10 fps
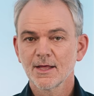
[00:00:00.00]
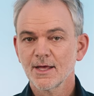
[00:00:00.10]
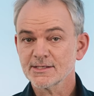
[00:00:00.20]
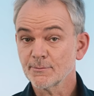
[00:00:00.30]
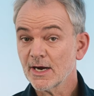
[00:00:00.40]

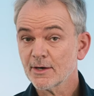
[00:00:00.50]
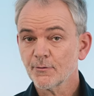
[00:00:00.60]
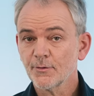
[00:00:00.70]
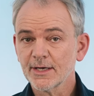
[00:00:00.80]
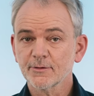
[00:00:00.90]
As a matter of
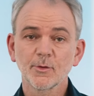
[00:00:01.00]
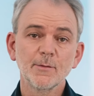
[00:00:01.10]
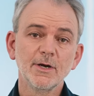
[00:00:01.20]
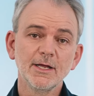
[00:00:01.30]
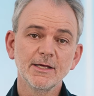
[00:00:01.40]
fact, we
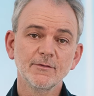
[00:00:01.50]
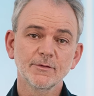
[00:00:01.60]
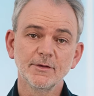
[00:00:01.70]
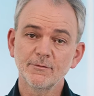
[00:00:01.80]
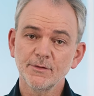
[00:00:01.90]
believe
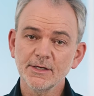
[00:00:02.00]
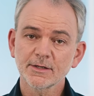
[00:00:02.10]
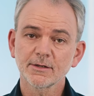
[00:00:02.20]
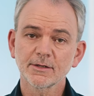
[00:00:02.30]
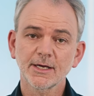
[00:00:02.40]
the
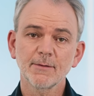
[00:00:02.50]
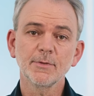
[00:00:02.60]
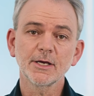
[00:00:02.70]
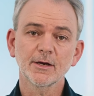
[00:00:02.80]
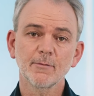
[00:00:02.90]
vehicle can
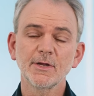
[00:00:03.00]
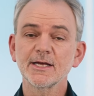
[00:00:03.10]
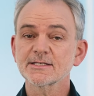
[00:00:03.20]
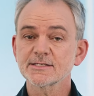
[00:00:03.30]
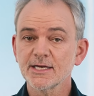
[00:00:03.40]
become an
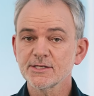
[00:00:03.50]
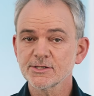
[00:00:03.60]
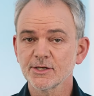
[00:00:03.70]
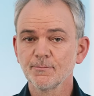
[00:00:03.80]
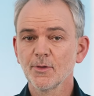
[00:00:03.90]

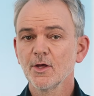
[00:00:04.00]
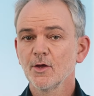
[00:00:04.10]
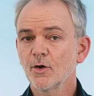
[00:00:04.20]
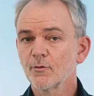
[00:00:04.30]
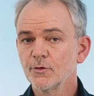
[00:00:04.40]
extension
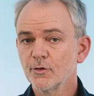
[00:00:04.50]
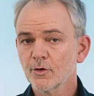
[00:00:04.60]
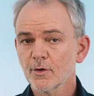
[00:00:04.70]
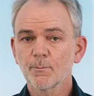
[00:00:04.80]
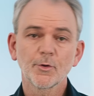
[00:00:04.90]
of
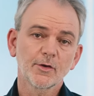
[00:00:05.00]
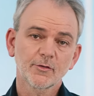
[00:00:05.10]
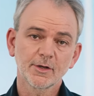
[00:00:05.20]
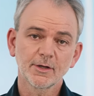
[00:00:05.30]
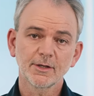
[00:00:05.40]
your
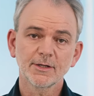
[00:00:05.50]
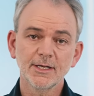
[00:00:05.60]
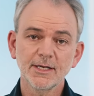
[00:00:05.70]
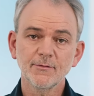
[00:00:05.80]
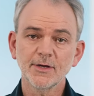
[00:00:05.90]
personal
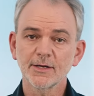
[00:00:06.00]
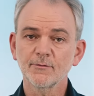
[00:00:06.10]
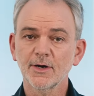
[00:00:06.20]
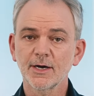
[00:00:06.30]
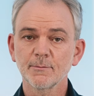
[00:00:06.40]
living
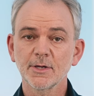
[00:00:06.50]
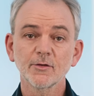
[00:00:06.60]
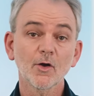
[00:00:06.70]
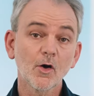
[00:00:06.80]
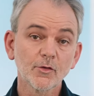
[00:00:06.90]
environment
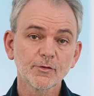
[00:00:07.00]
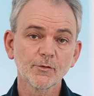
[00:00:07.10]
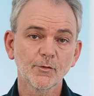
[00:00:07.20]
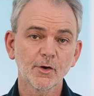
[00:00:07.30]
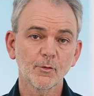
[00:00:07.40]
onto
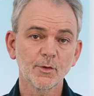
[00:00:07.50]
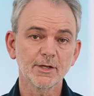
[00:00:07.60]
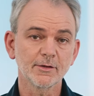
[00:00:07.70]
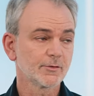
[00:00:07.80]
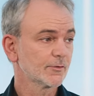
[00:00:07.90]
four
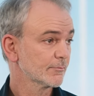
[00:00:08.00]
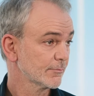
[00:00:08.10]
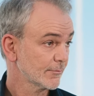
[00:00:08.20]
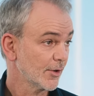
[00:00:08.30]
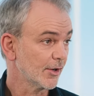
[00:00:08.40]
wheels.
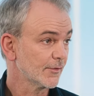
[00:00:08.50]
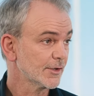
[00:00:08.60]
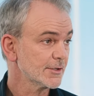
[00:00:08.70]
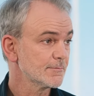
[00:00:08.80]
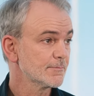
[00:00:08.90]
Oliver?